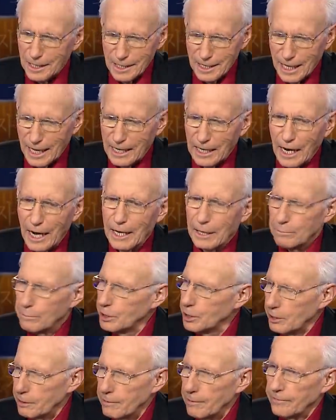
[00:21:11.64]
that I
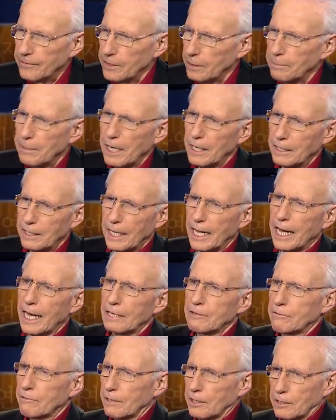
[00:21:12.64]
observed about
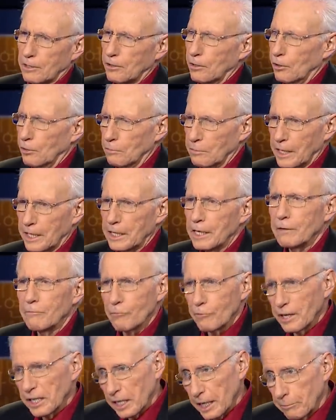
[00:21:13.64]
Kathryn Kuhlman
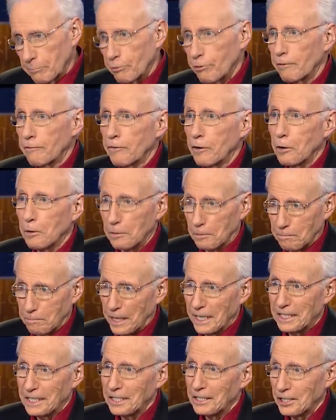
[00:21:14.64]
that really provoked
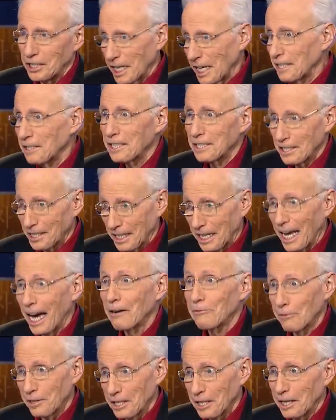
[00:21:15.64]
me to jealousy.
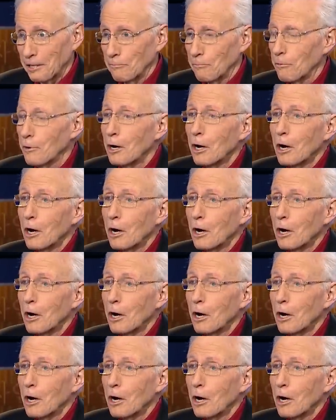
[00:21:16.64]
I really